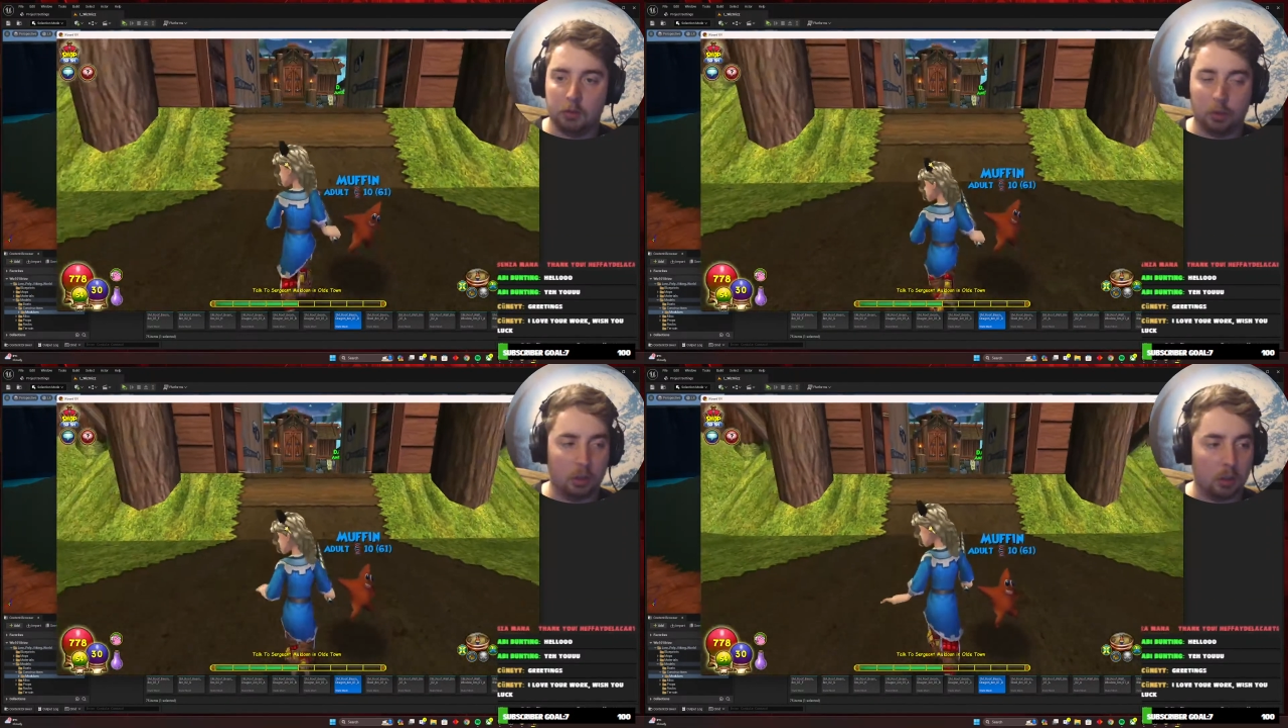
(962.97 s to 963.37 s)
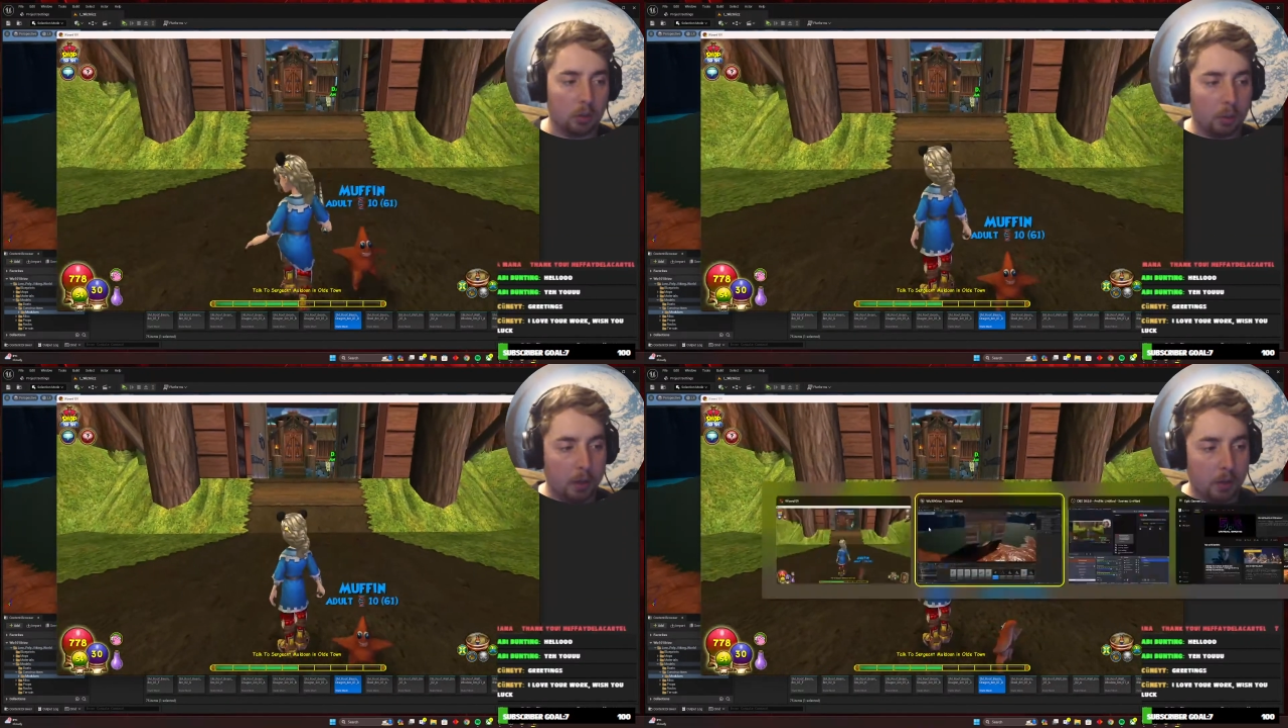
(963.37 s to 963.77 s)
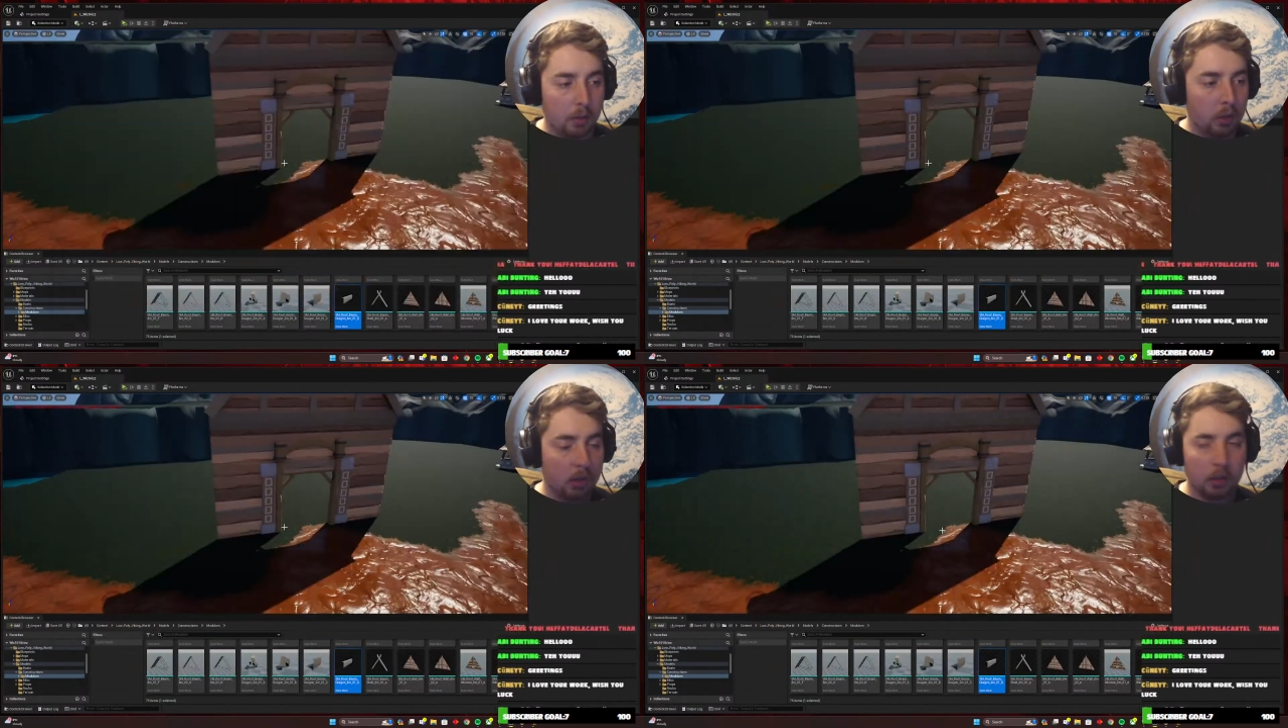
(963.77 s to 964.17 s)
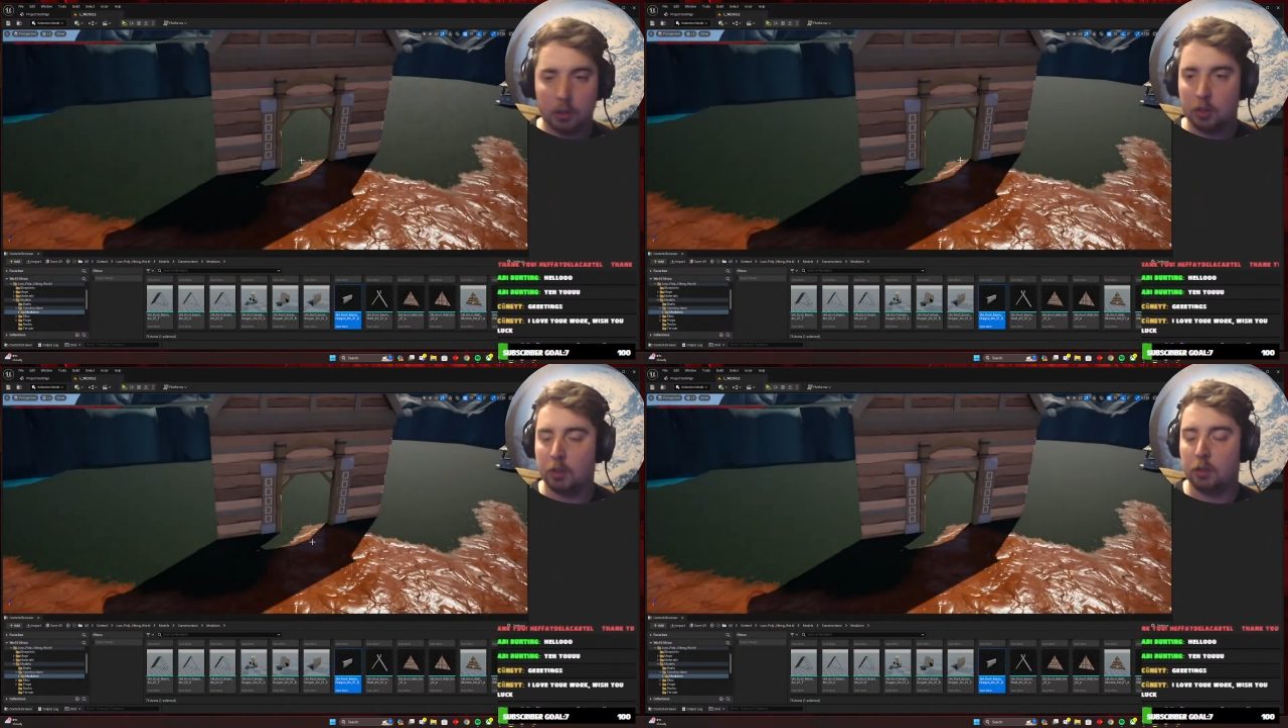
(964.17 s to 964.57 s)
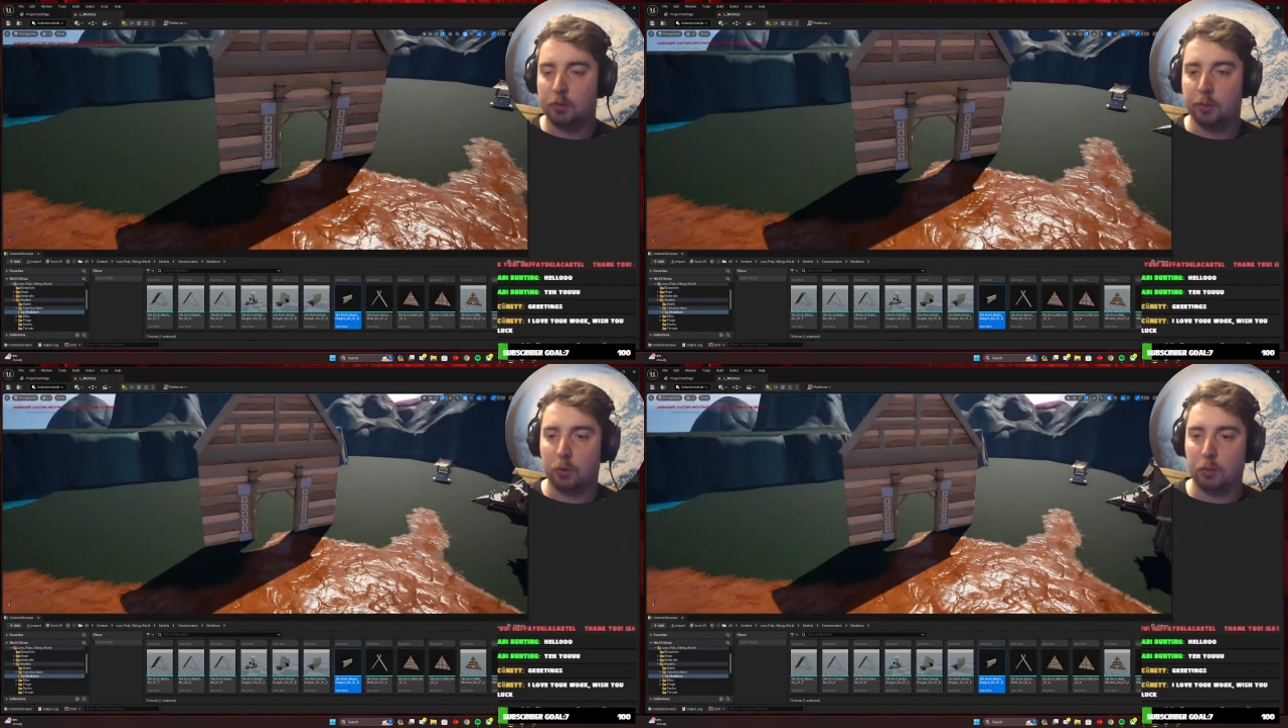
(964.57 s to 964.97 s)
Got to go up a level
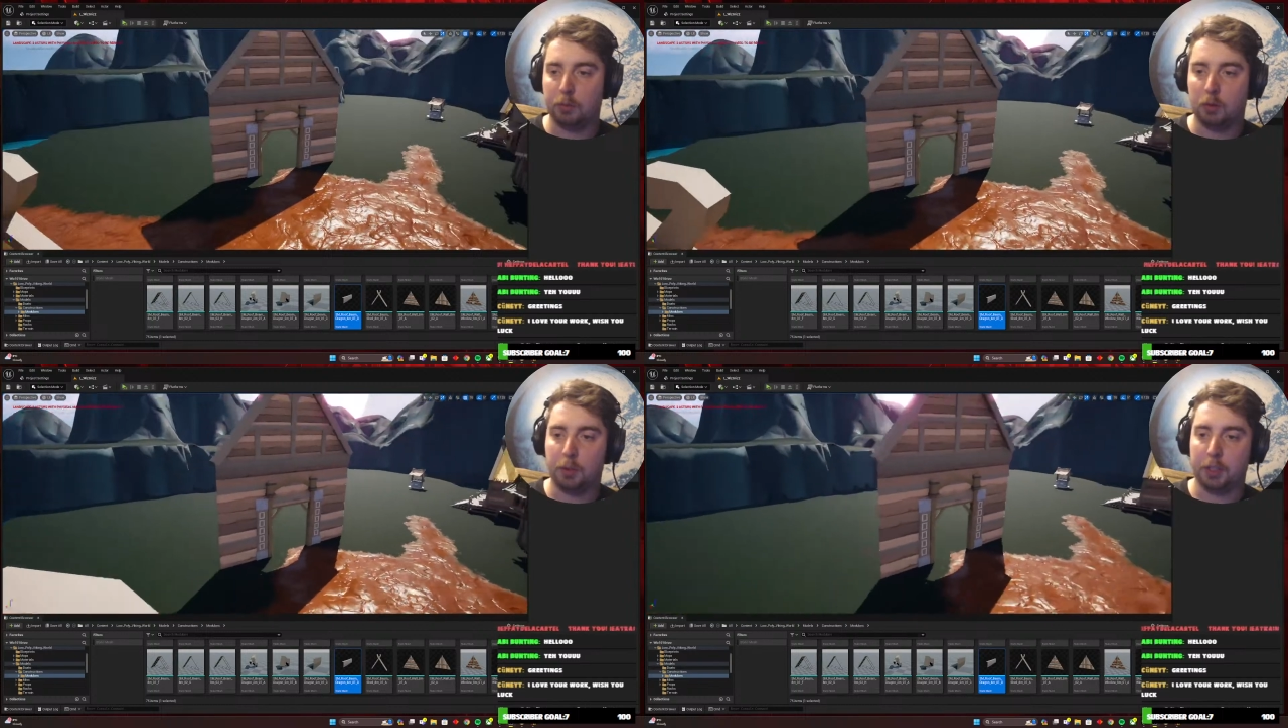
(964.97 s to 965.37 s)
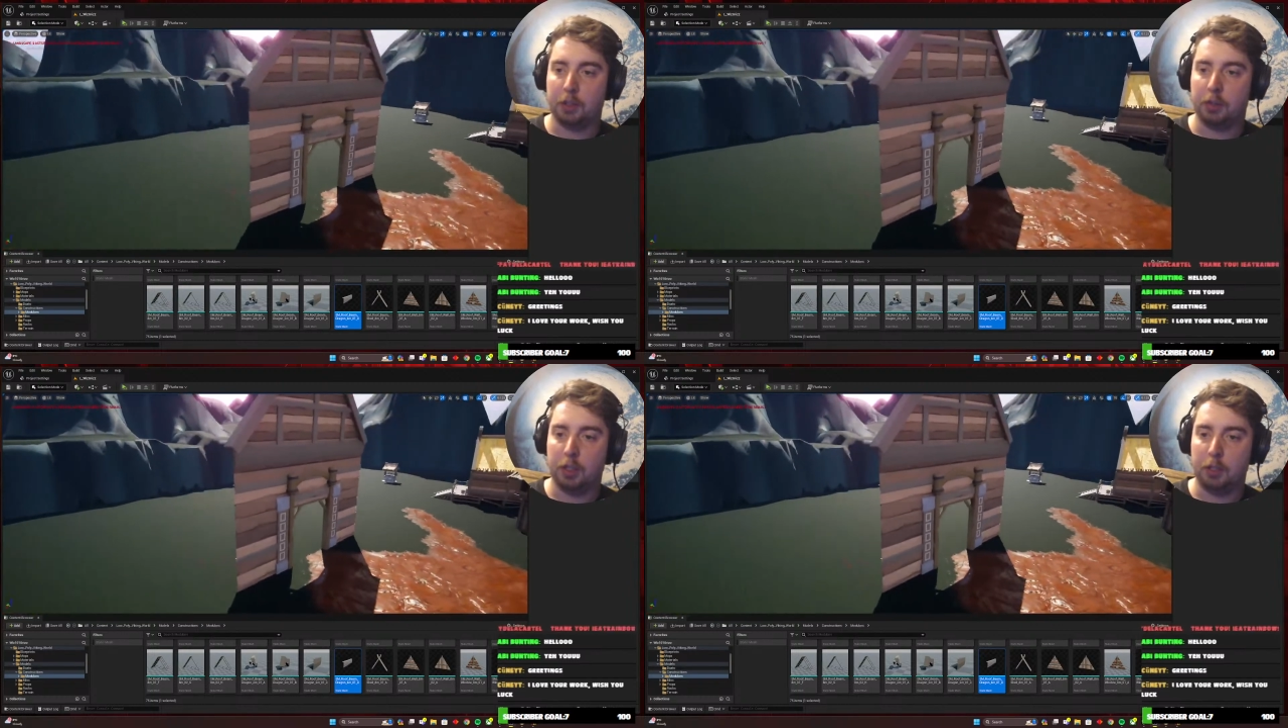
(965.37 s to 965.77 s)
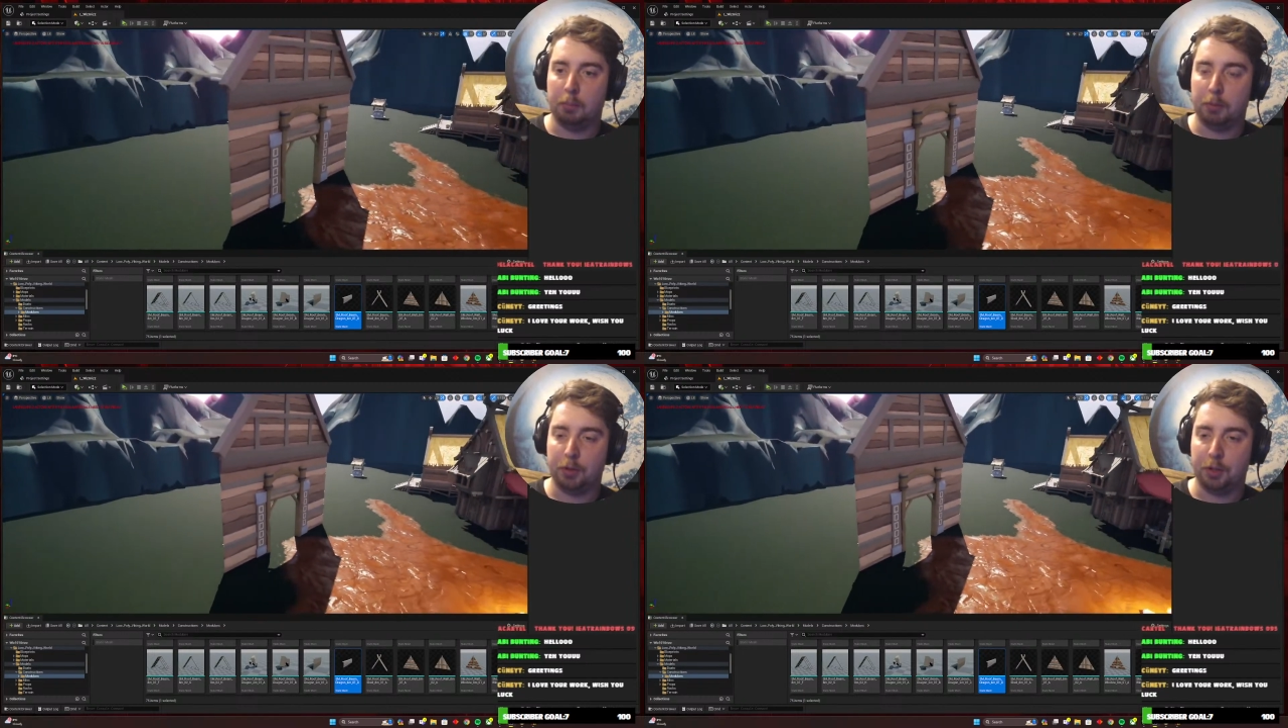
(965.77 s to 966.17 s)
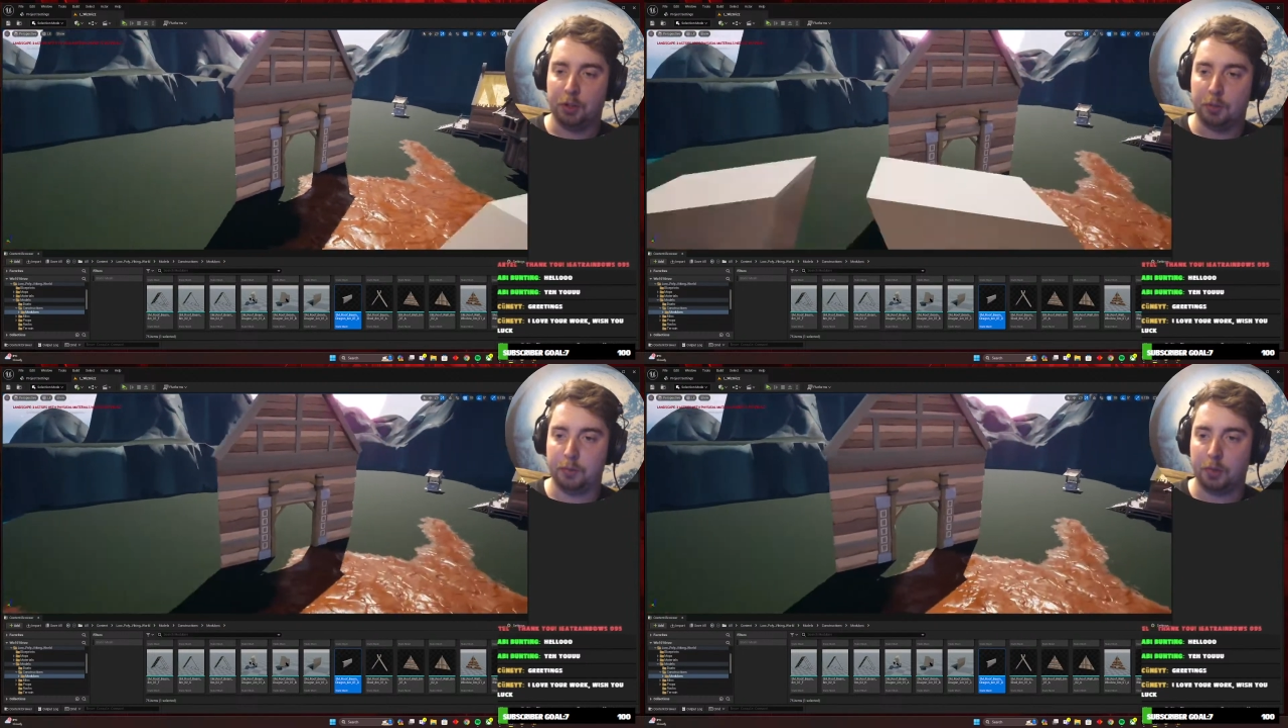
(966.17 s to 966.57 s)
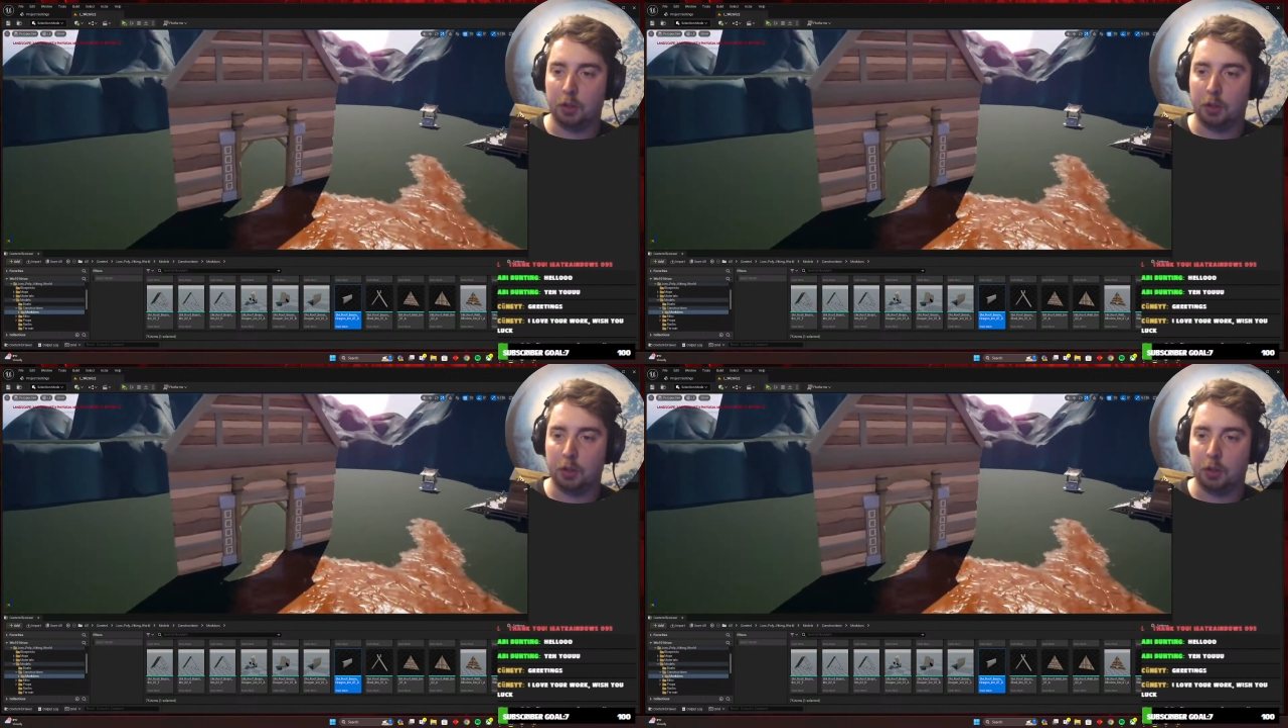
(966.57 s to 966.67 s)
for it, but I want to get the building done first,